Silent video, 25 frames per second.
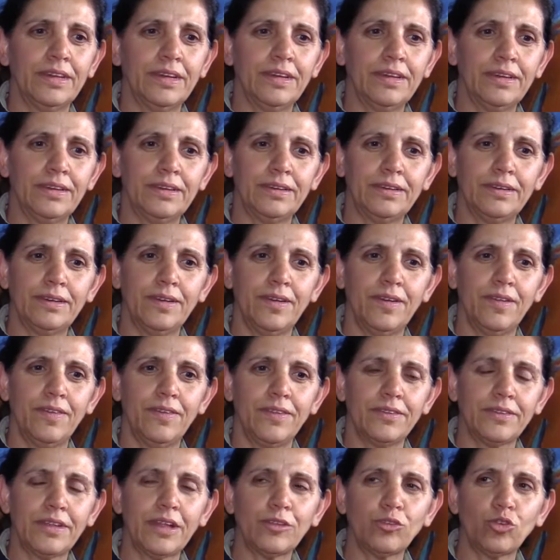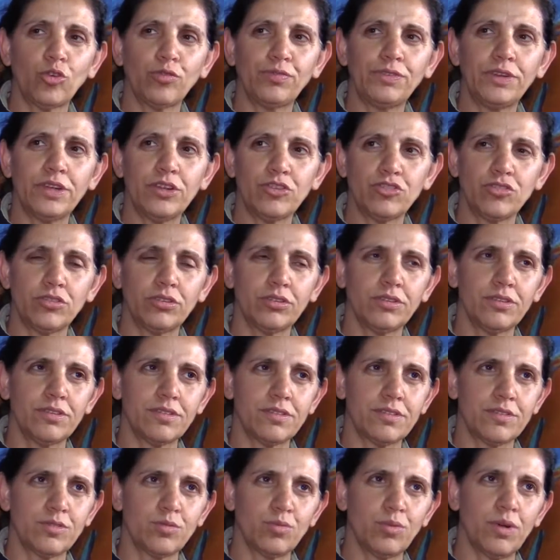The Tent of
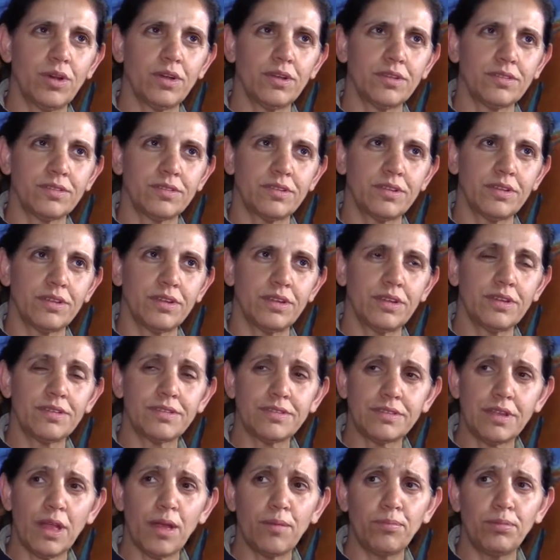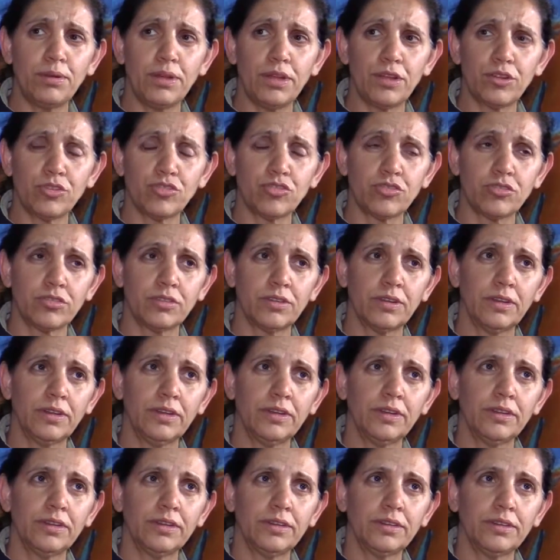Nations was established
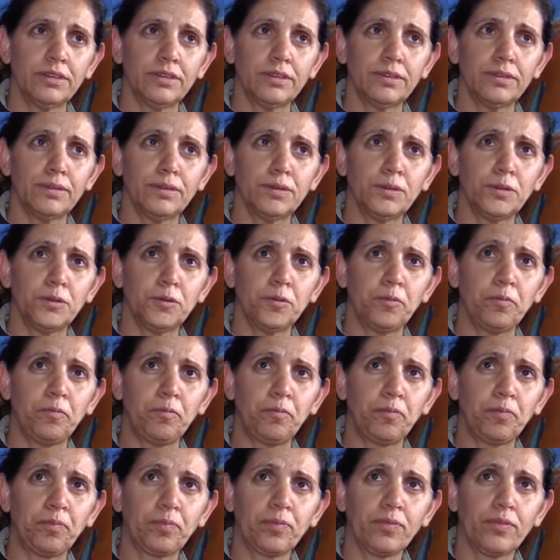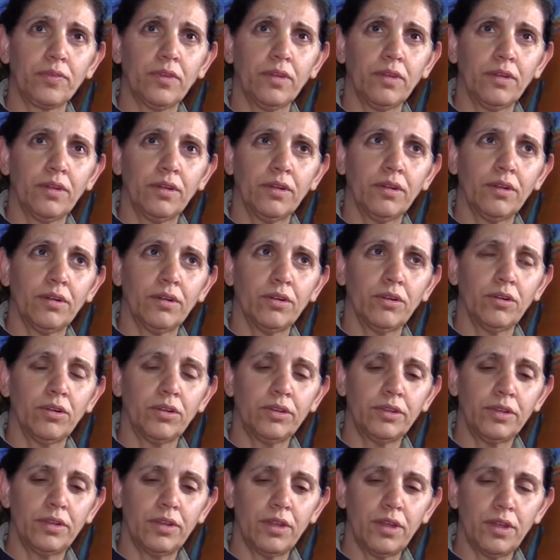on
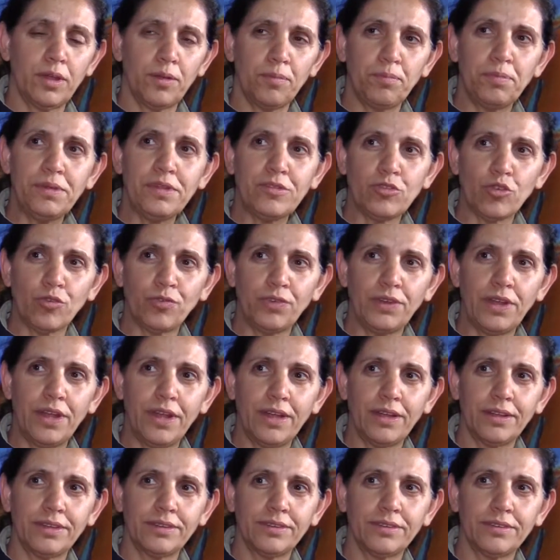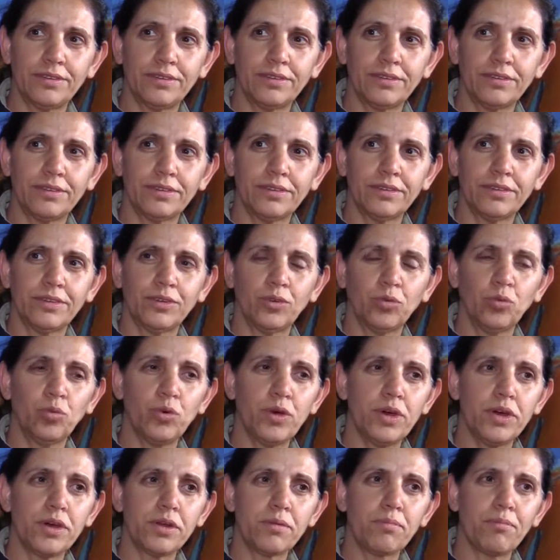the piece of land
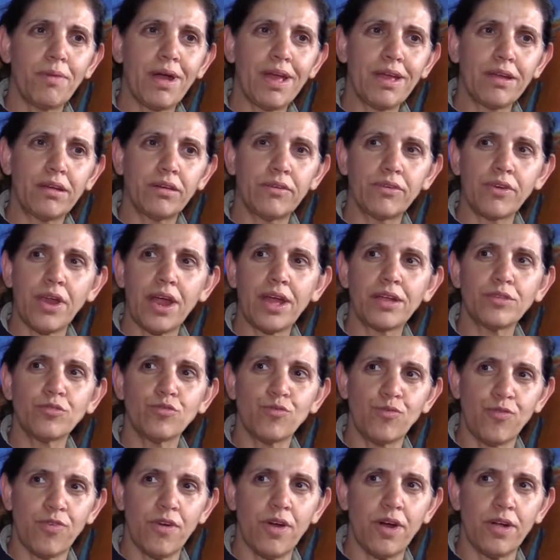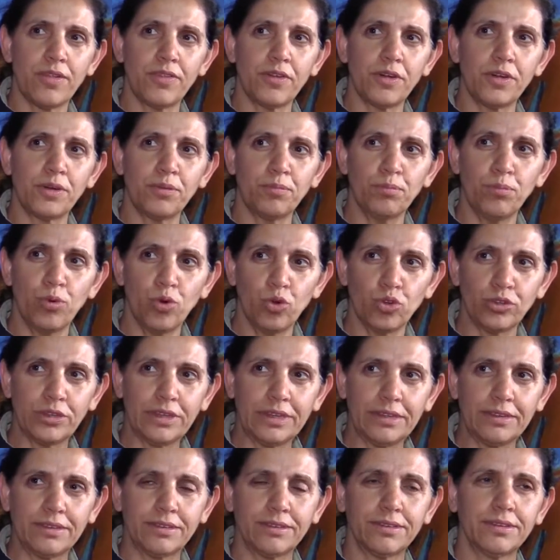where my grandfather bought
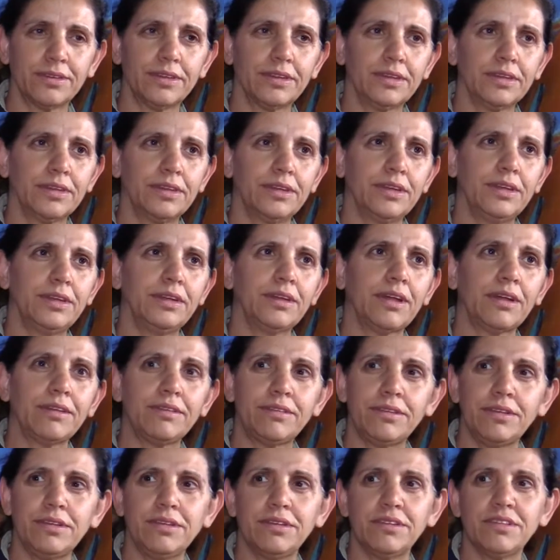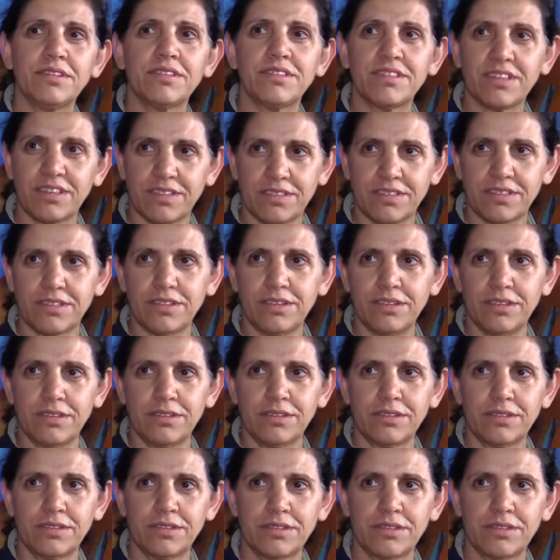it in 1916.